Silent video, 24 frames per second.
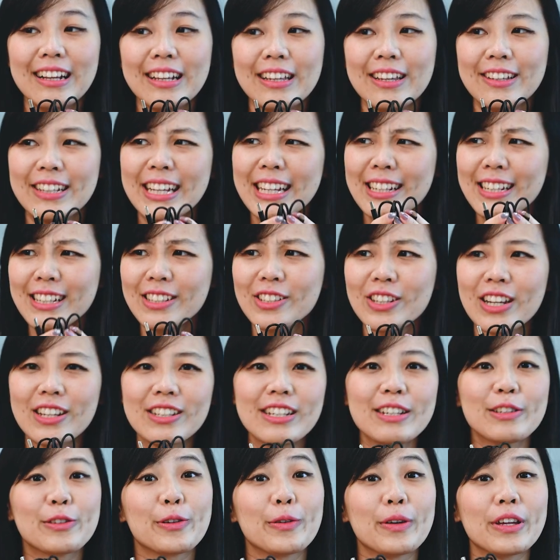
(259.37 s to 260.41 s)
you can just charge
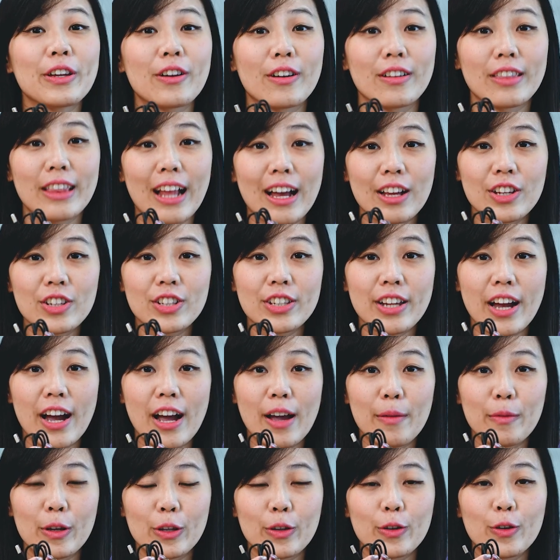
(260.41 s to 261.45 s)
it during your
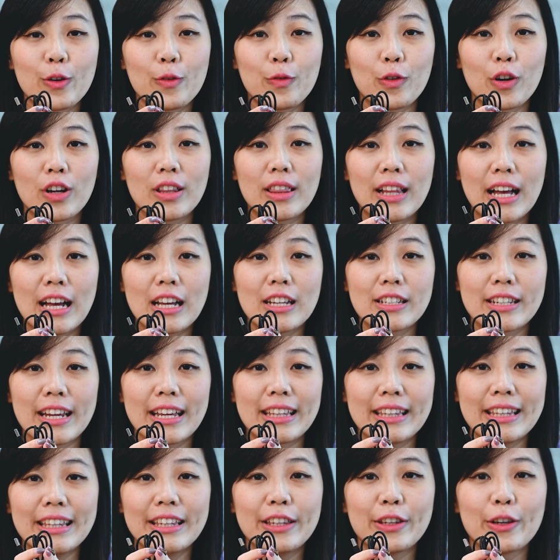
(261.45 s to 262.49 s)
lunchtime and you go for lunch
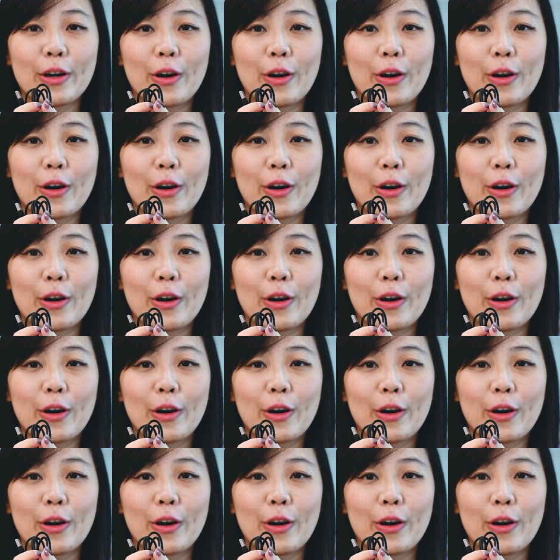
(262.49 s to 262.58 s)
and eat